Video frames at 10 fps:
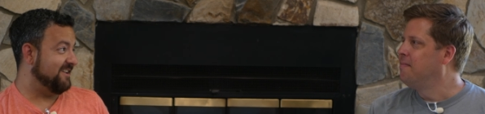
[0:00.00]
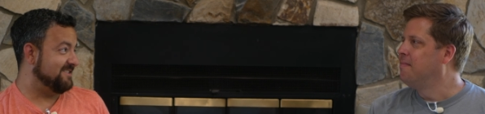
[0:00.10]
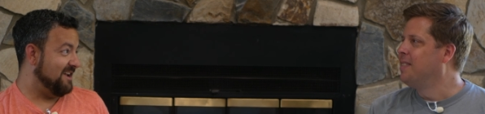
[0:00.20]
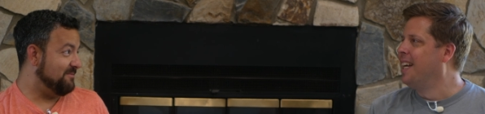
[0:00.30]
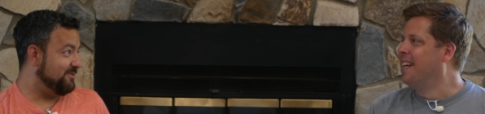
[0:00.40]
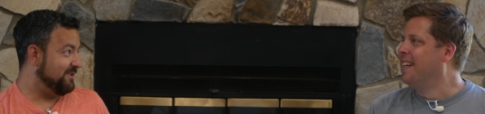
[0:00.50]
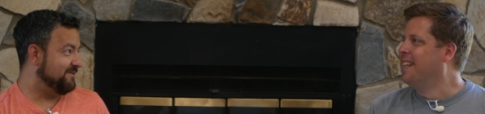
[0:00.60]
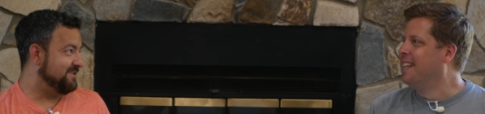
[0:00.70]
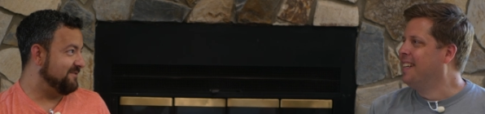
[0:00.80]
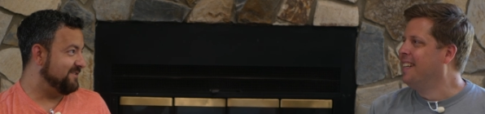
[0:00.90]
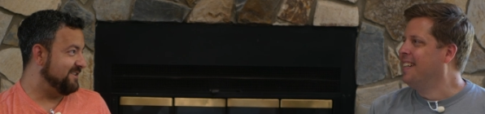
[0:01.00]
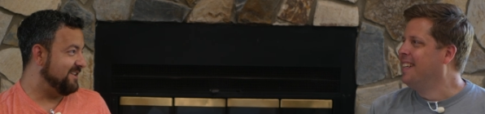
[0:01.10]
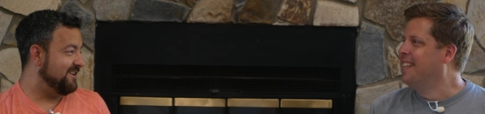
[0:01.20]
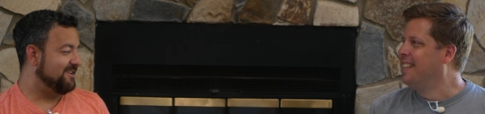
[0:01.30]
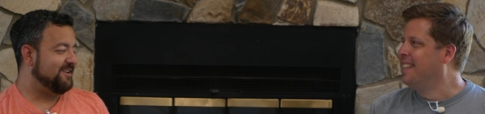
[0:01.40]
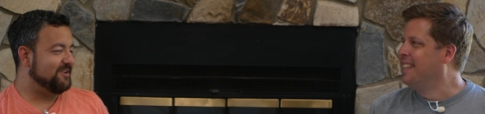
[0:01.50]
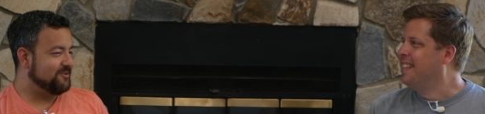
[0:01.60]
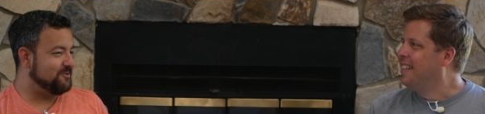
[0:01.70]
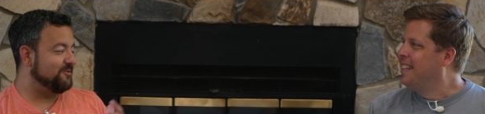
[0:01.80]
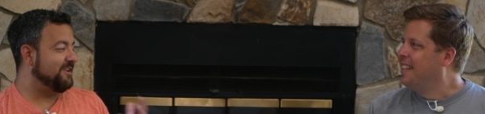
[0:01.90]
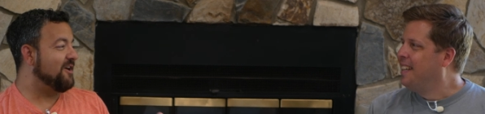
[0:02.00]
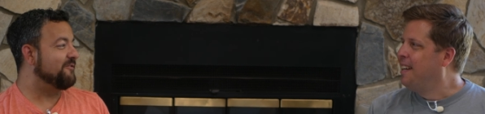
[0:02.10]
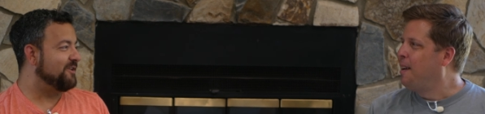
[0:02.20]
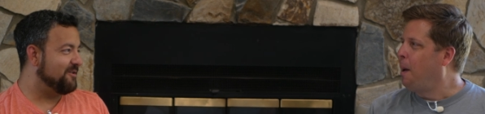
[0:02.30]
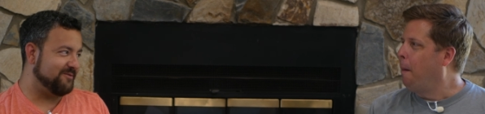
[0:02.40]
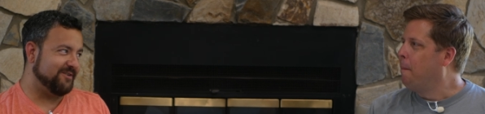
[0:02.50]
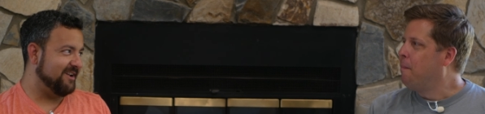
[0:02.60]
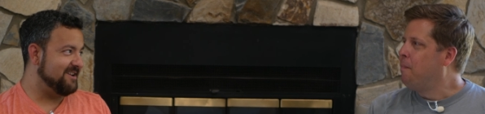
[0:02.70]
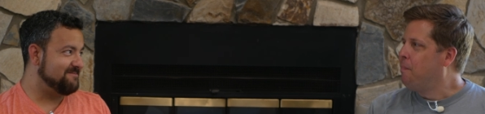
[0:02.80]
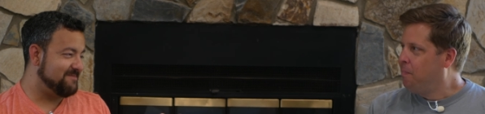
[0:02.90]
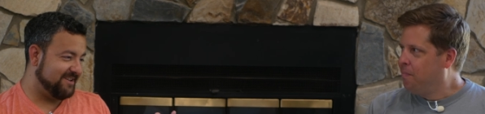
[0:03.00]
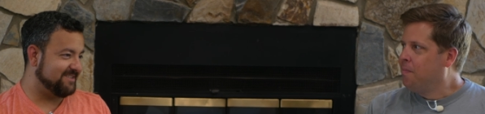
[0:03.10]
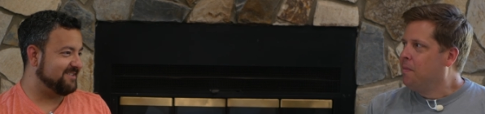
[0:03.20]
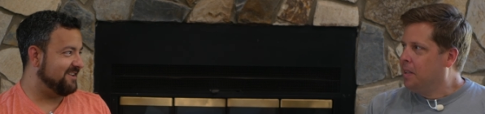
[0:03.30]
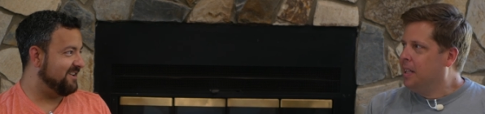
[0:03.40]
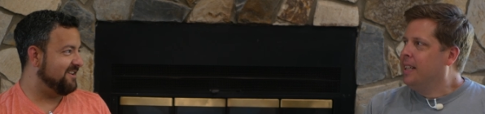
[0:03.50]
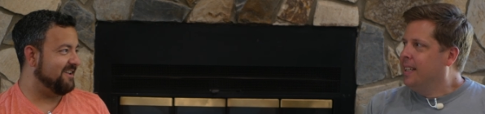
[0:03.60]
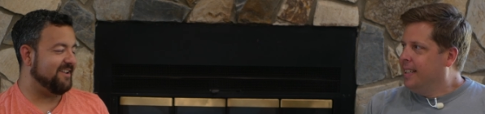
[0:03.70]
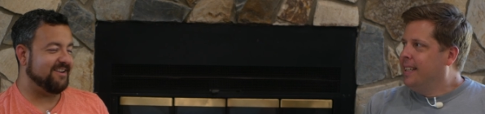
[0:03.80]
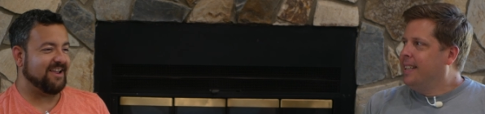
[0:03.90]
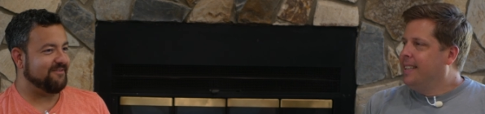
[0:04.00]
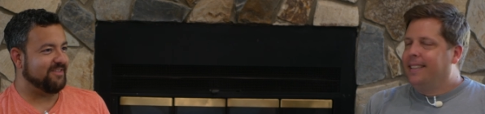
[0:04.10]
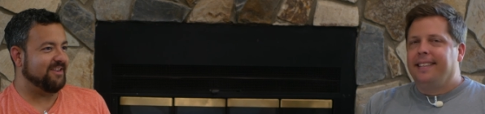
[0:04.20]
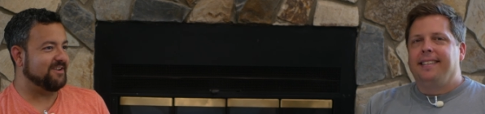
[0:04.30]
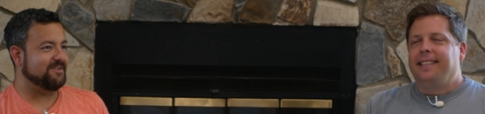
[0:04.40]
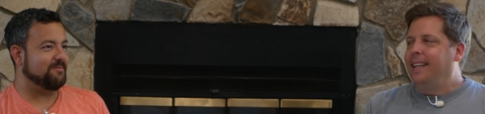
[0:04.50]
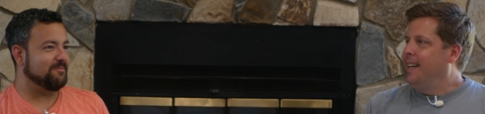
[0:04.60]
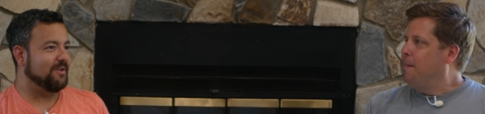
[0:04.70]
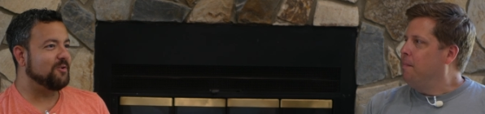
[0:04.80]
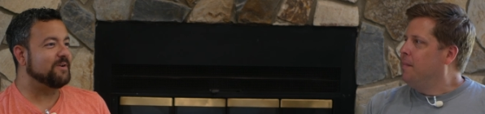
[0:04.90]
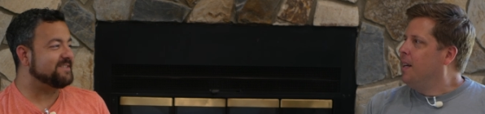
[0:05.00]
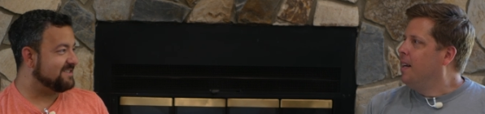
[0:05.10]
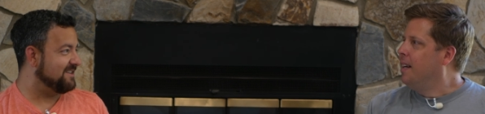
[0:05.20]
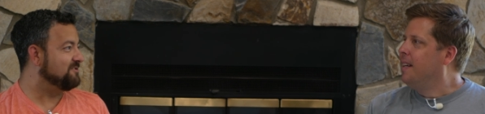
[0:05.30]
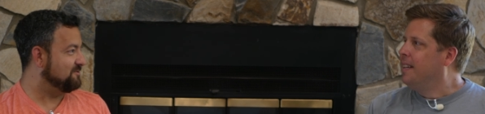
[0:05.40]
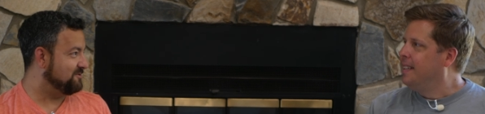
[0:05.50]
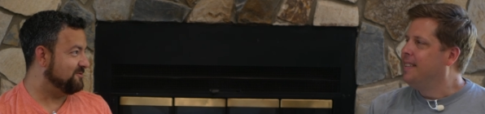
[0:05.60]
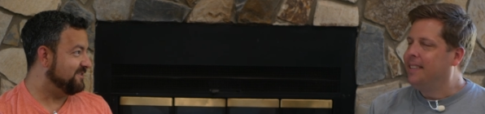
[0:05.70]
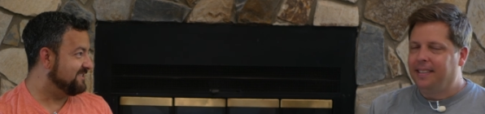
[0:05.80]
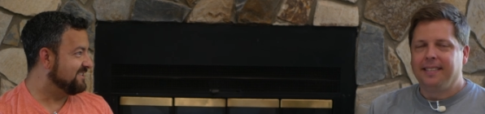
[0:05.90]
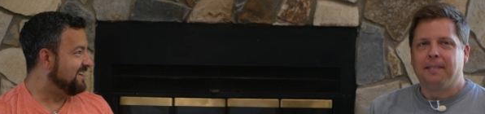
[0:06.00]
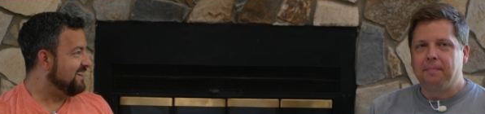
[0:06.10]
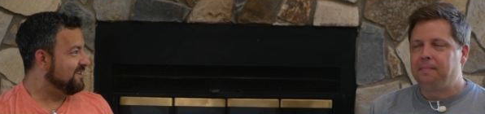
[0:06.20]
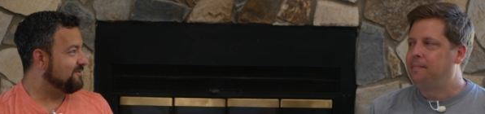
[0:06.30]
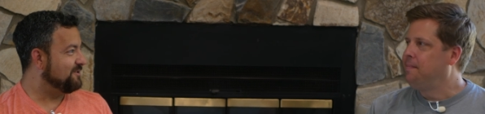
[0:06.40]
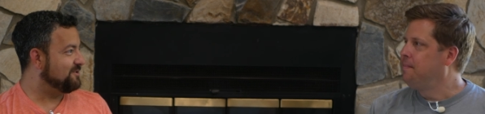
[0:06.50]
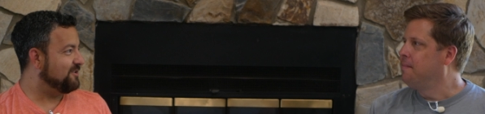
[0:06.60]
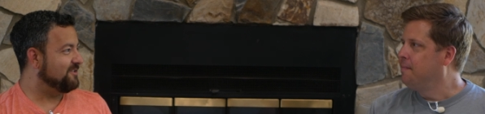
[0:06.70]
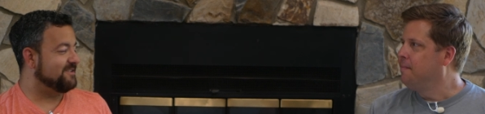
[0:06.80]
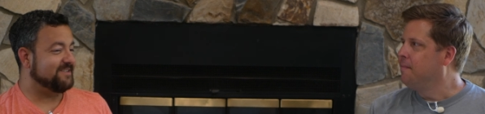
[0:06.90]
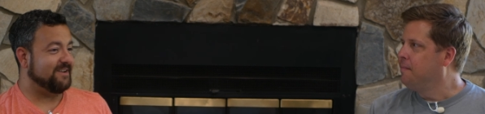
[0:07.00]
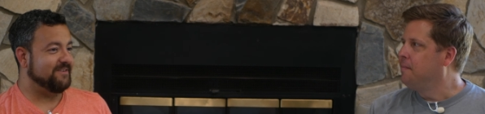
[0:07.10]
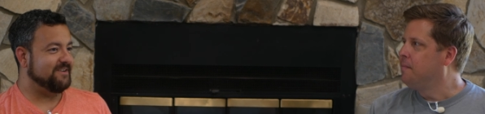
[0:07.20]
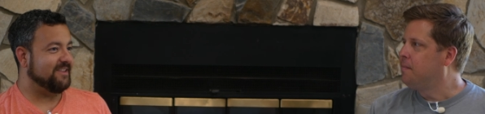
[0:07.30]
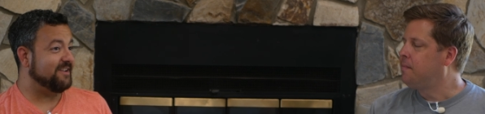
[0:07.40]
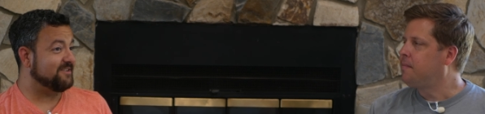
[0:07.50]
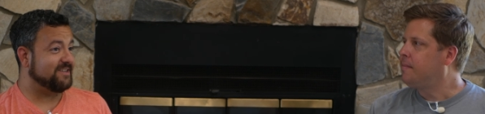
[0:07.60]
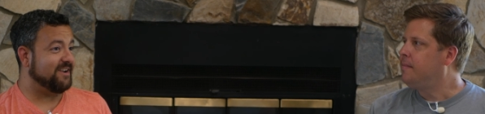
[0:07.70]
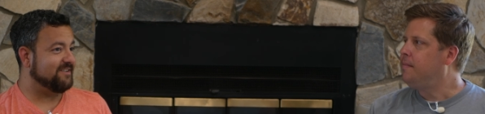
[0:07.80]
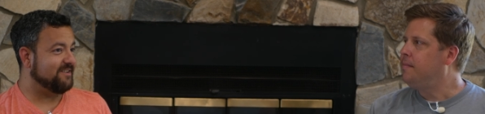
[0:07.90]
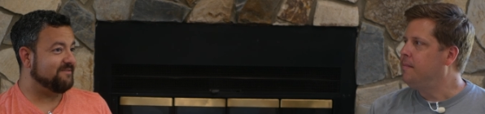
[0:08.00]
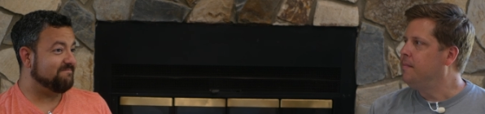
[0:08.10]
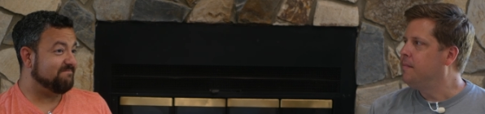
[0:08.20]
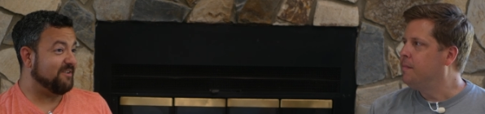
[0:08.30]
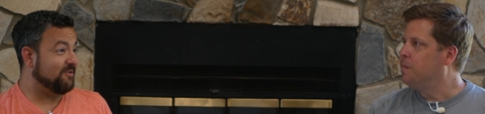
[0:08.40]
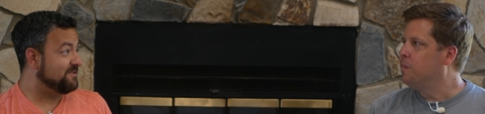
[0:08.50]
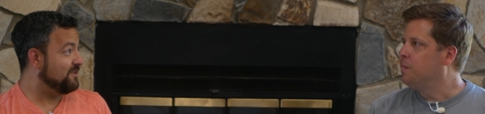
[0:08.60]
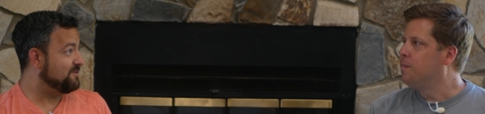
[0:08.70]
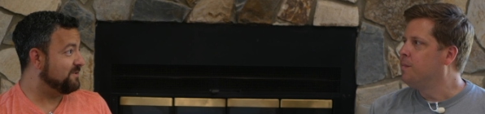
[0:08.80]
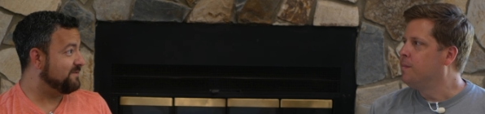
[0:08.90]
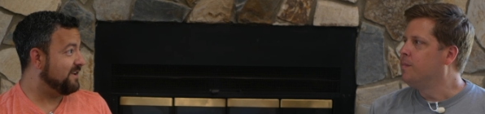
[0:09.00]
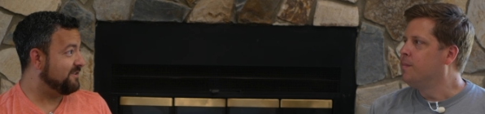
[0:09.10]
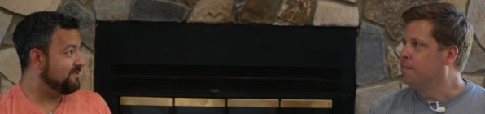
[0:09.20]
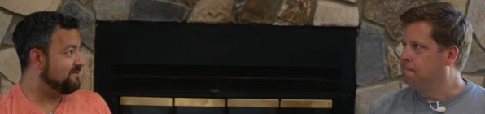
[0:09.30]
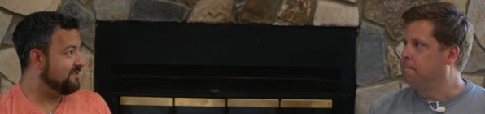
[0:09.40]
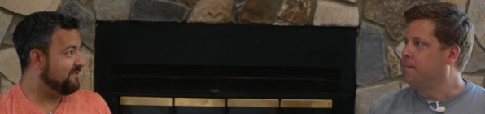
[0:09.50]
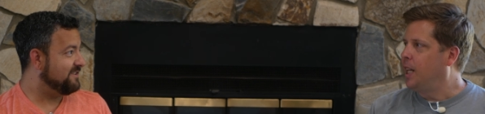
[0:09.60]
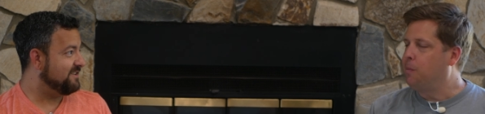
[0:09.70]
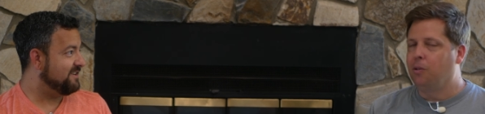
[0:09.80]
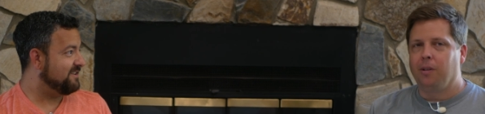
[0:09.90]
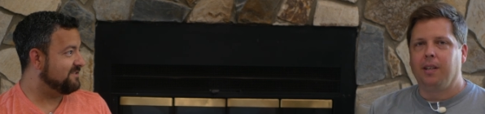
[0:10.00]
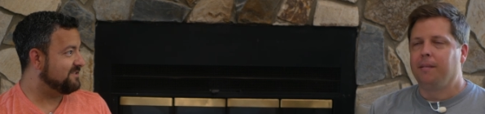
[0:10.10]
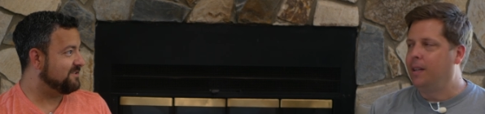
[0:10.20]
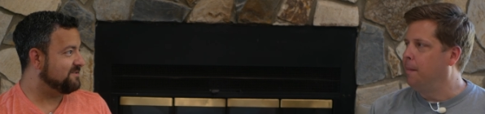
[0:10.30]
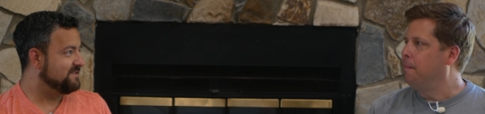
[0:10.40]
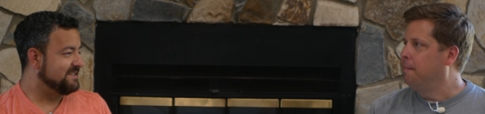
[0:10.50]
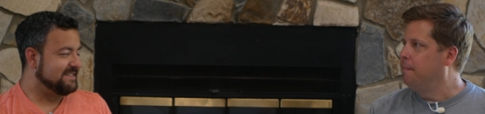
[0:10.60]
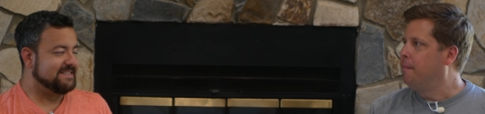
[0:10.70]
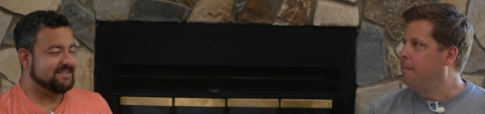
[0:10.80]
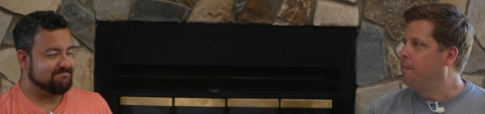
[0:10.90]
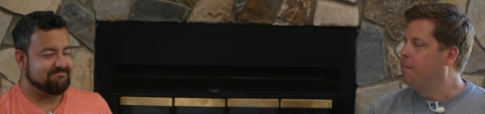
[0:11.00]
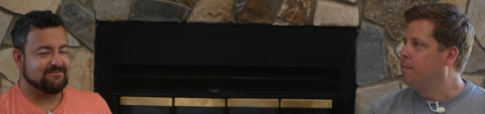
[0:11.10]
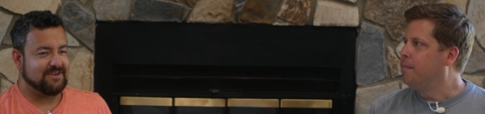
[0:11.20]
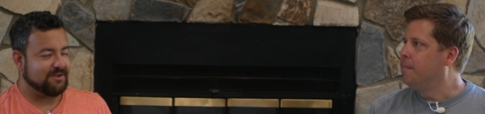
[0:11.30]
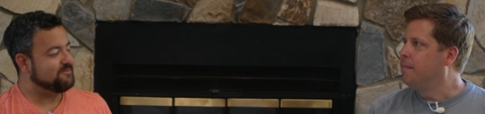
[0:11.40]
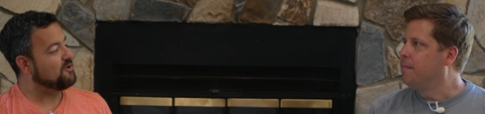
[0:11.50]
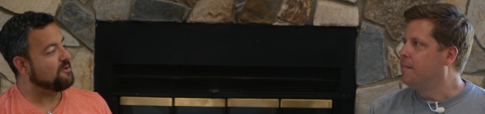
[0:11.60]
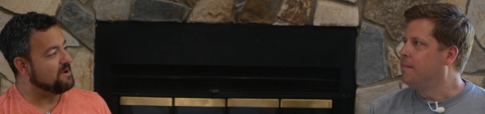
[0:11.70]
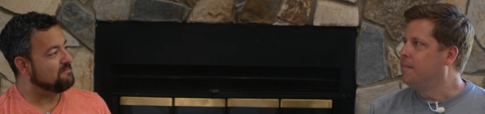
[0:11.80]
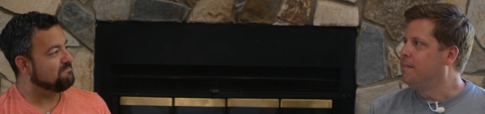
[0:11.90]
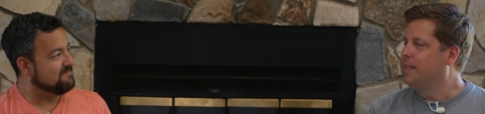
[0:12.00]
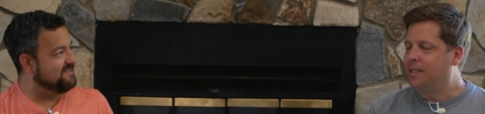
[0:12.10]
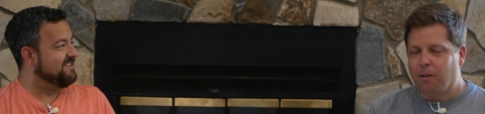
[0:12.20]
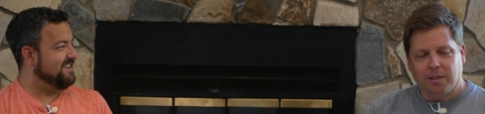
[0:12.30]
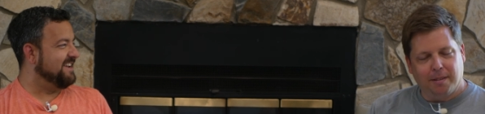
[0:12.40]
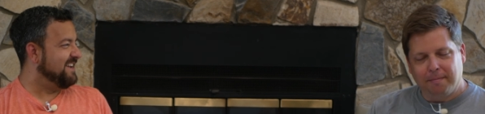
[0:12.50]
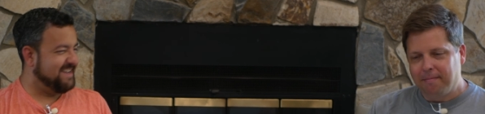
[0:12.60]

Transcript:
Speaker 1: example of something that you would covet over and miss, and, and, and I think that's a yeah. quintessential choice for sure. Because I mean, like you're saying, it holds on to its value. Mm-hmm. I mean, Absolutely. Yeah, so. I'm sorry, man. It's all good.